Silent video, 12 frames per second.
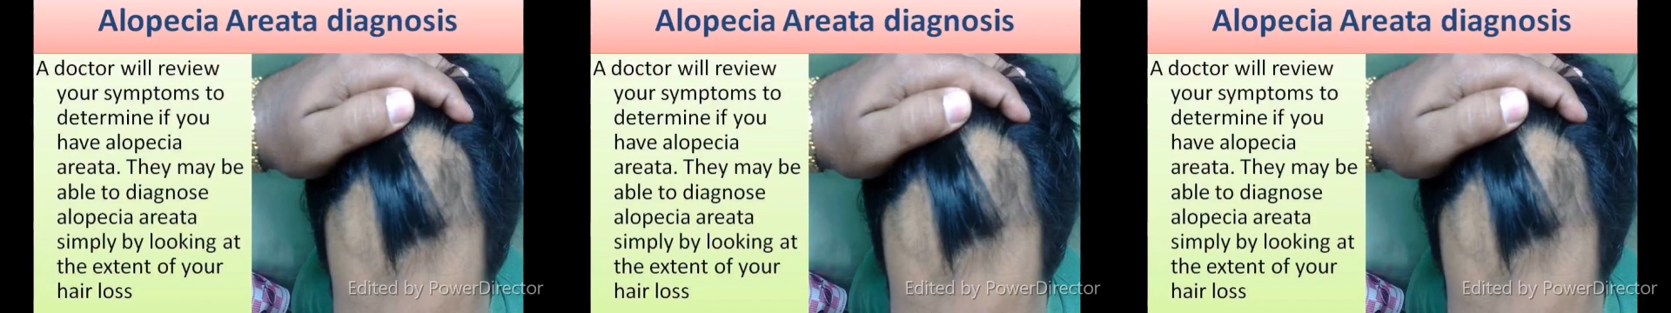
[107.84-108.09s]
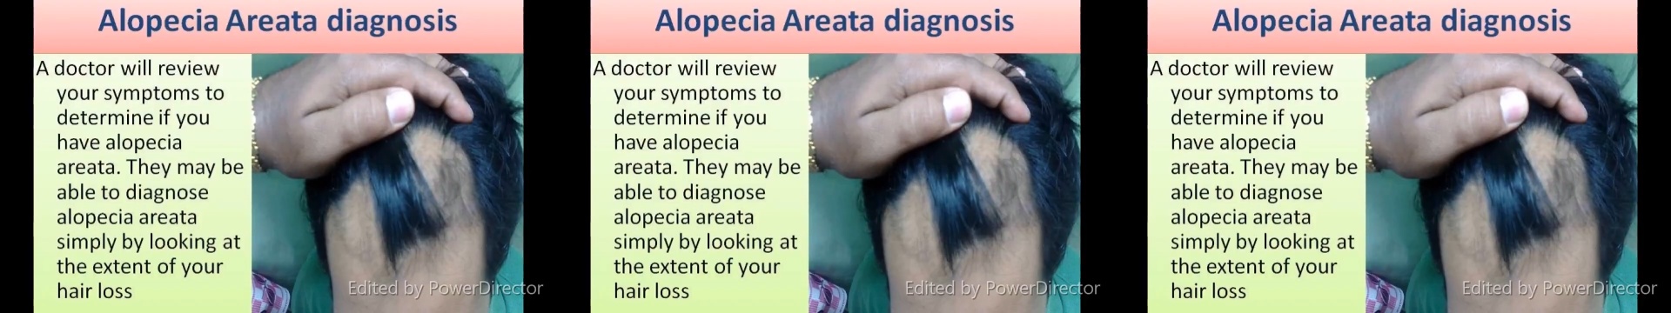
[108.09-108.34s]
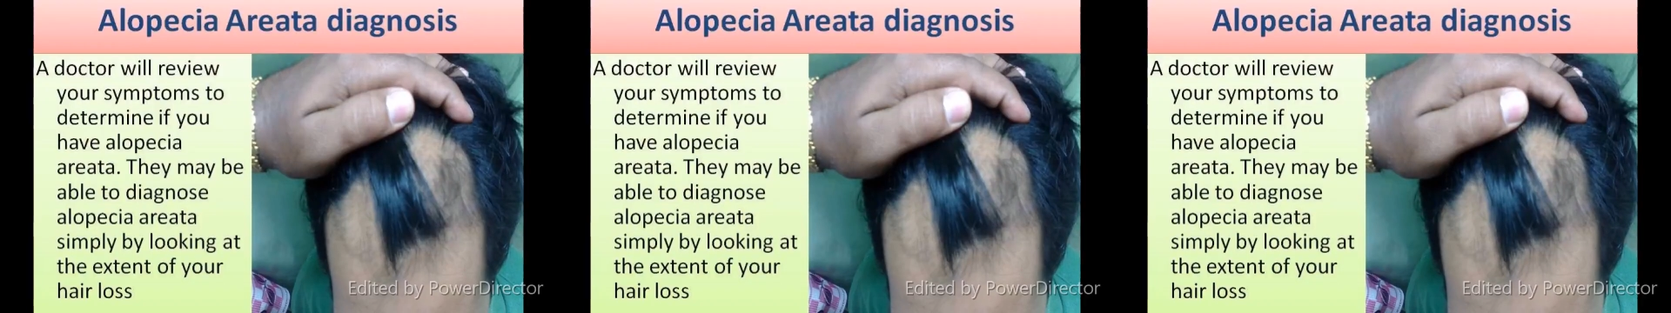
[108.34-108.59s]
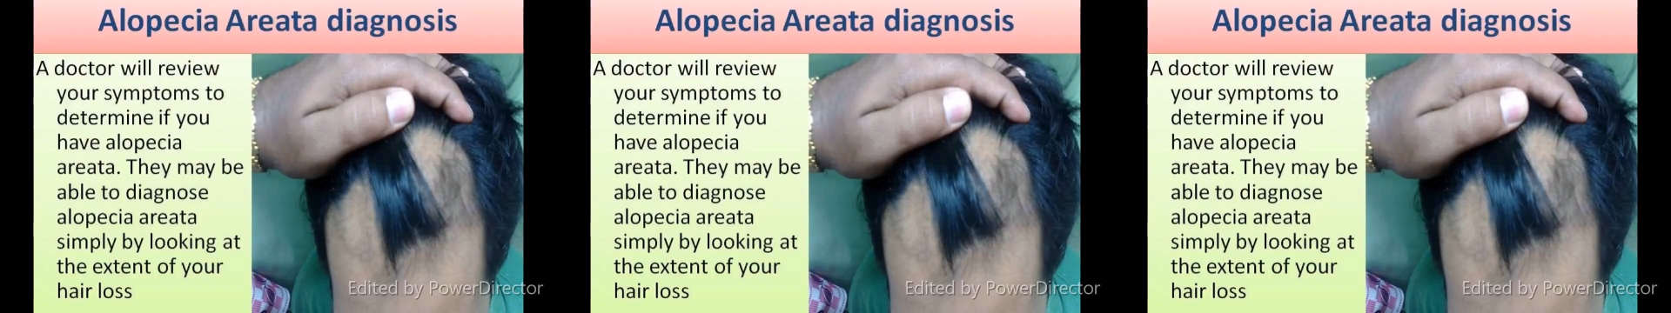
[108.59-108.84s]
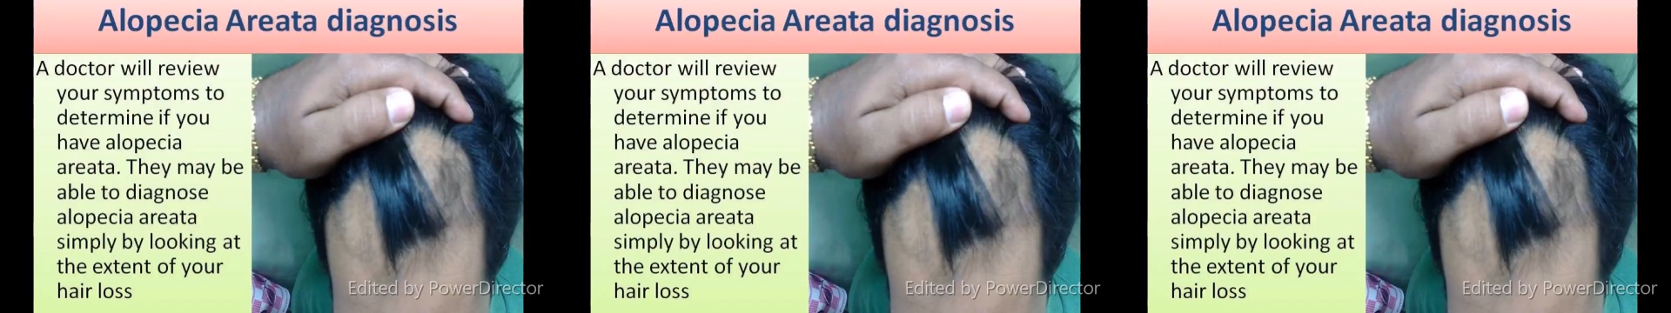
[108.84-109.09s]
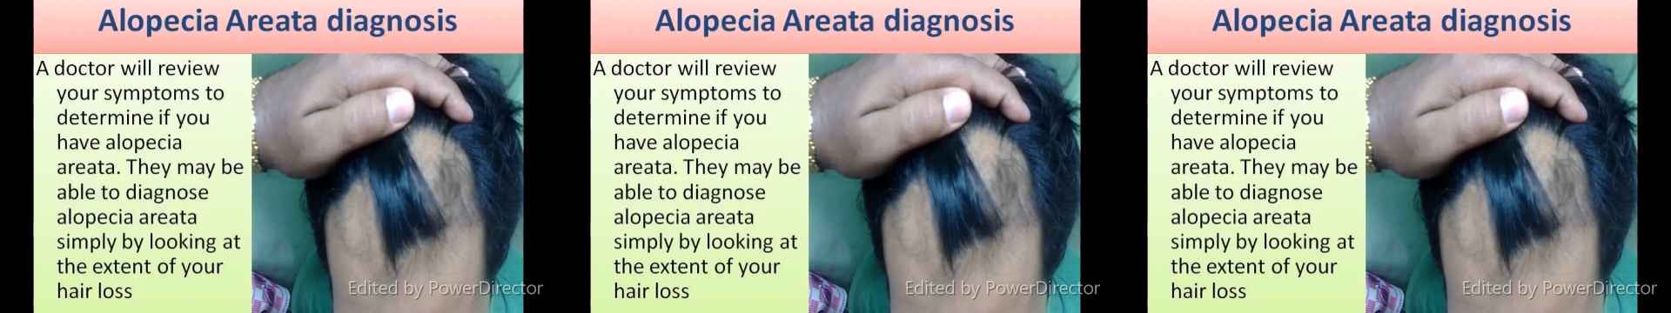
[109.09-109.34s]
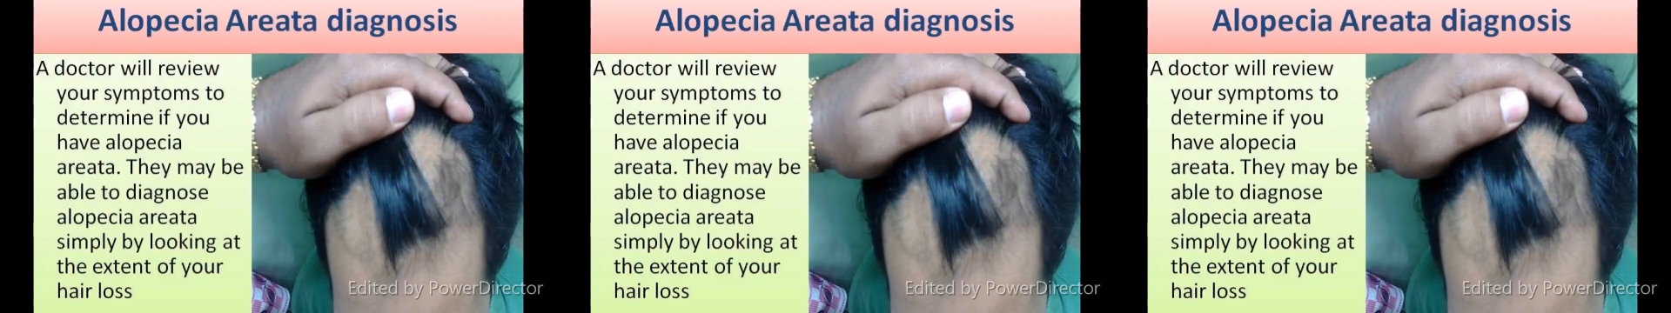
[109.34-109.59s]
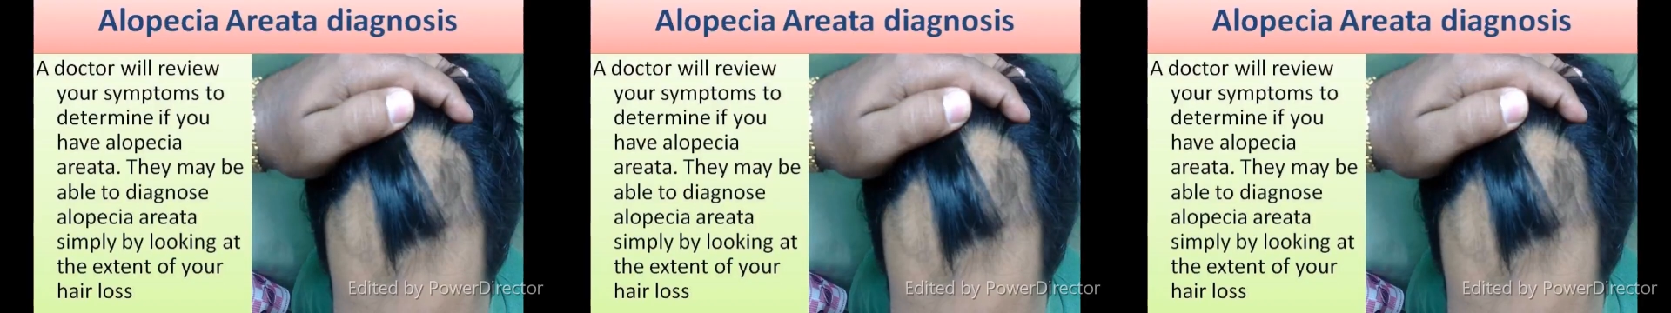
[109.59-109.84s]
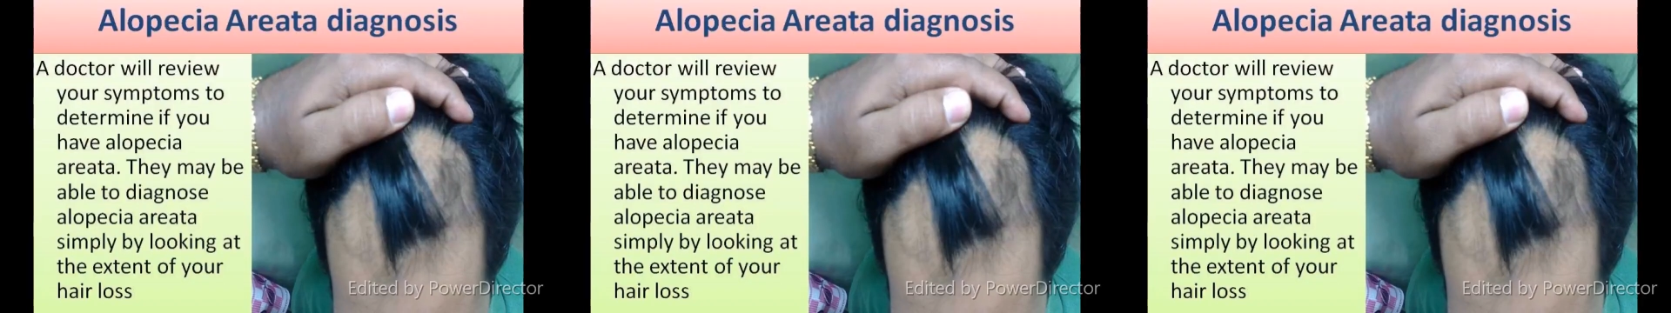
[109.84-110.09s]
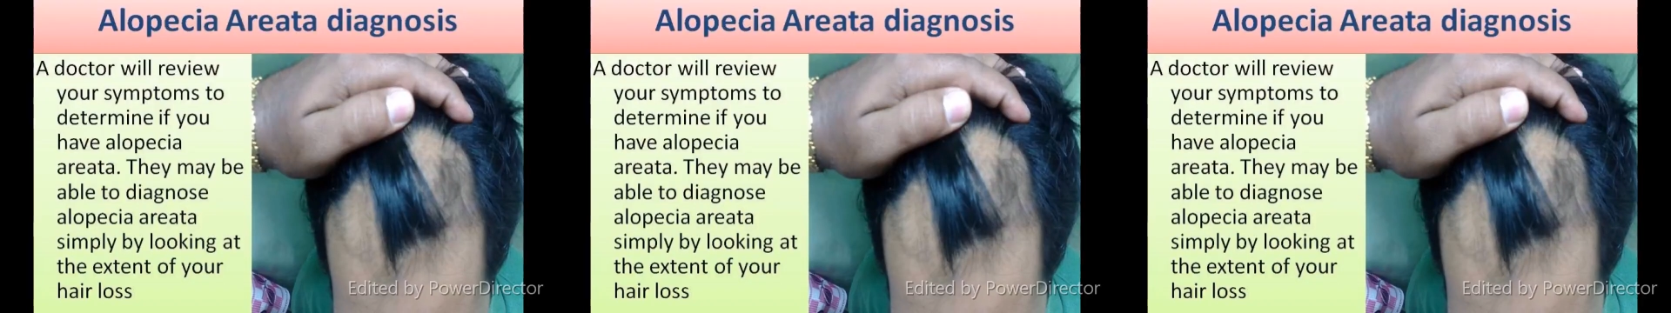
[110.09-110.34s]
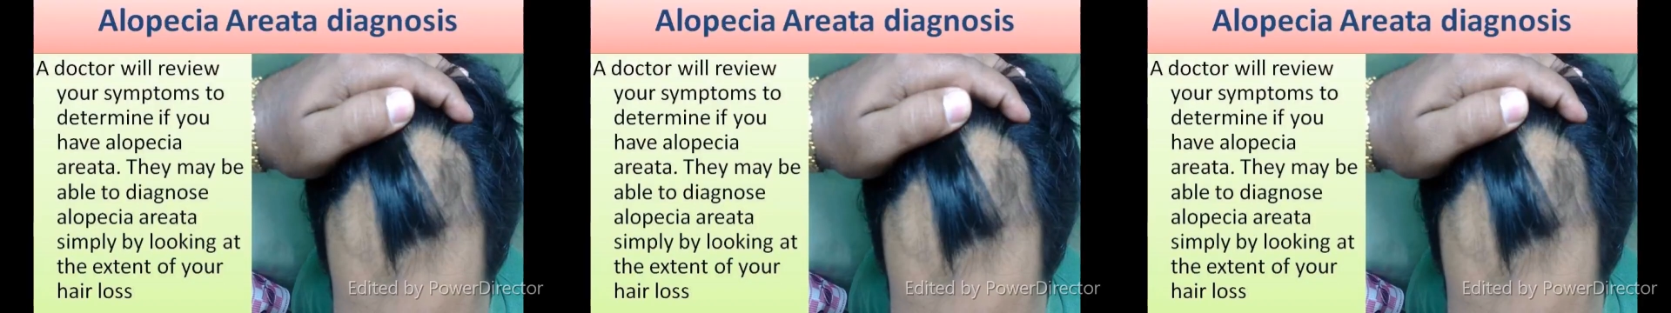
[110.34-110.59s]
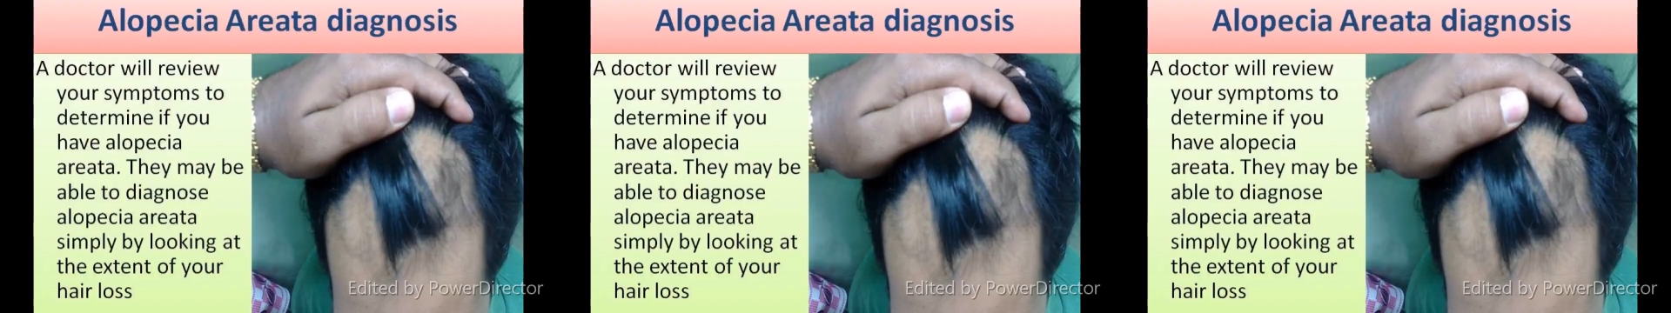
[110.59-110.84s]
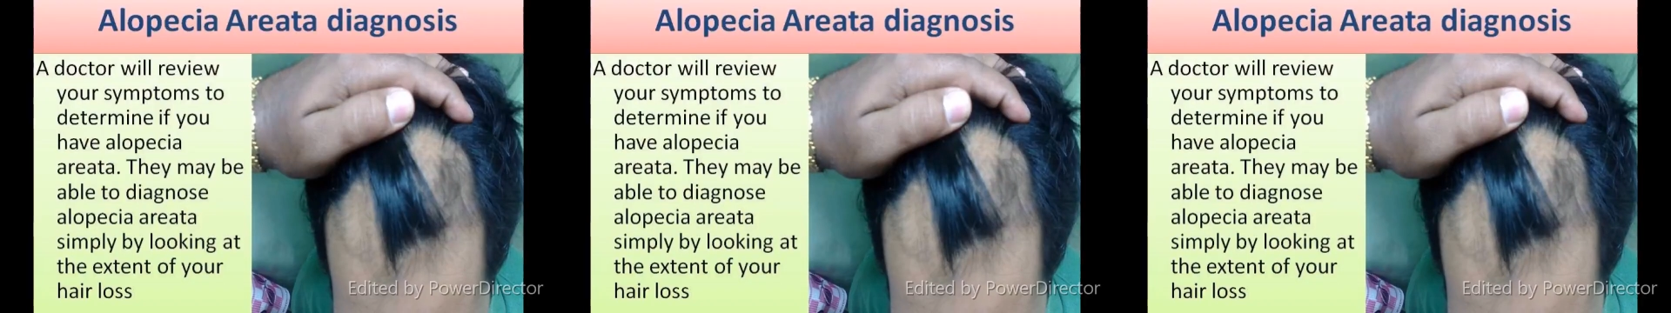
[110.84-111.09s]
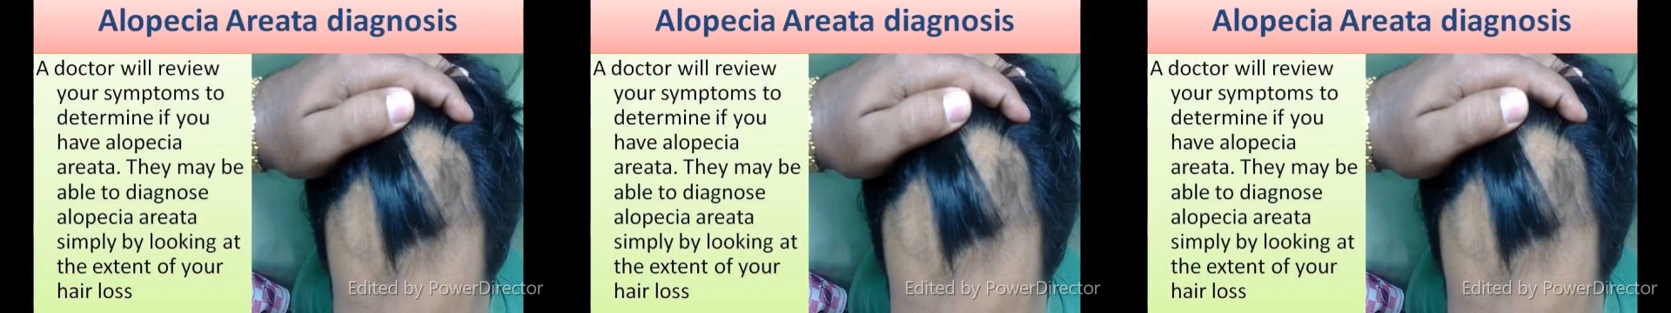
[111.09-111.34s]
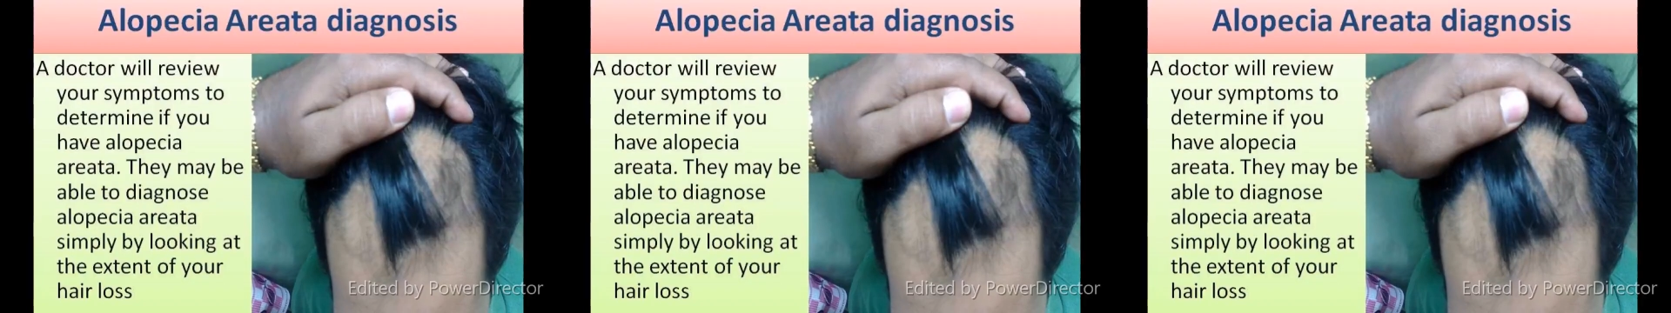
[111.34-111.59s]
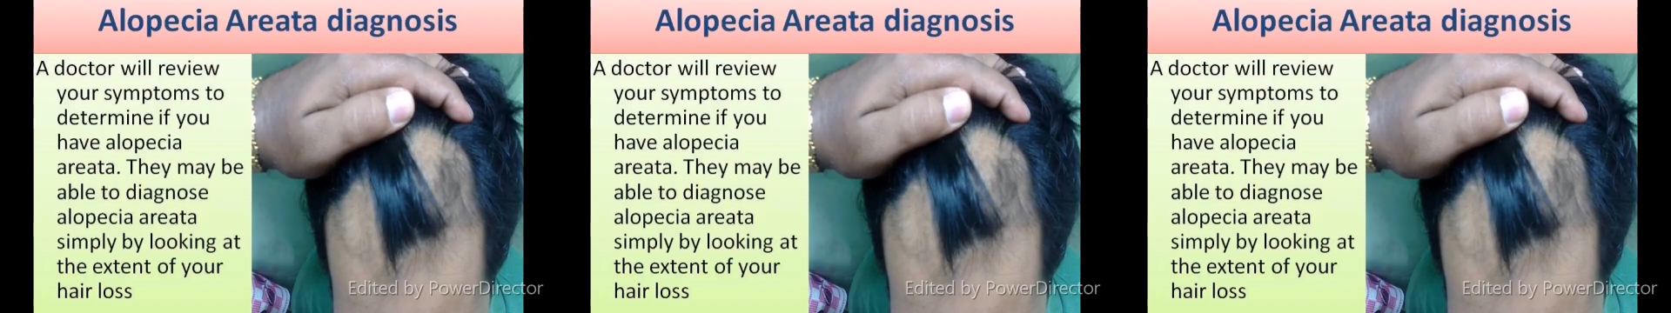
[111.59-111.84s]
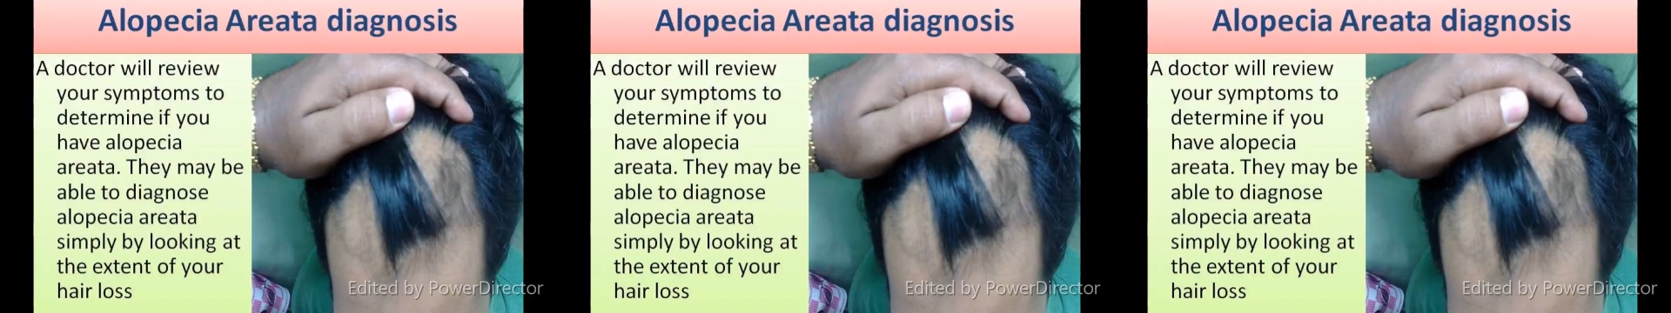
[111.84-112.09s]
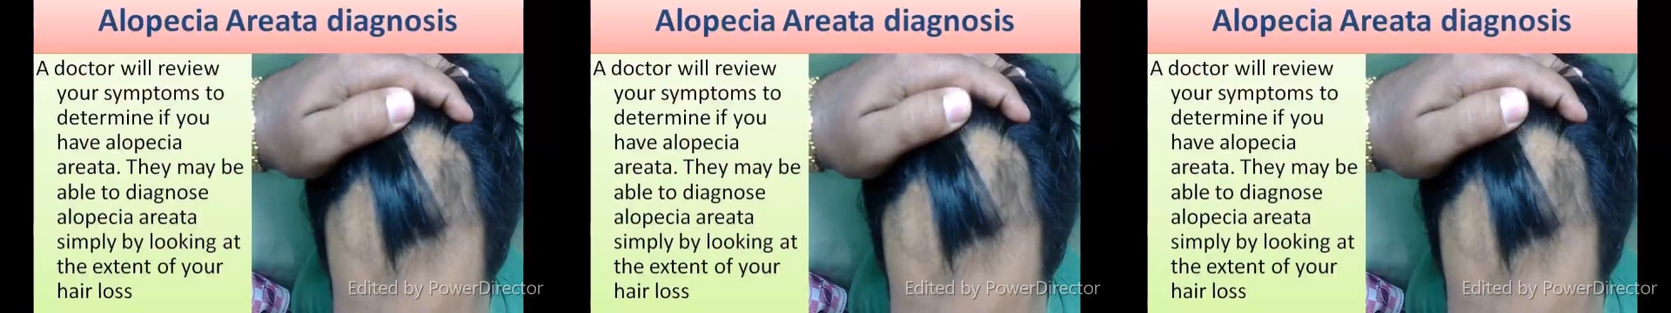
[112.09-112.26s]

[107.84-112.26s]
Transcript: [unreadable: no face in view]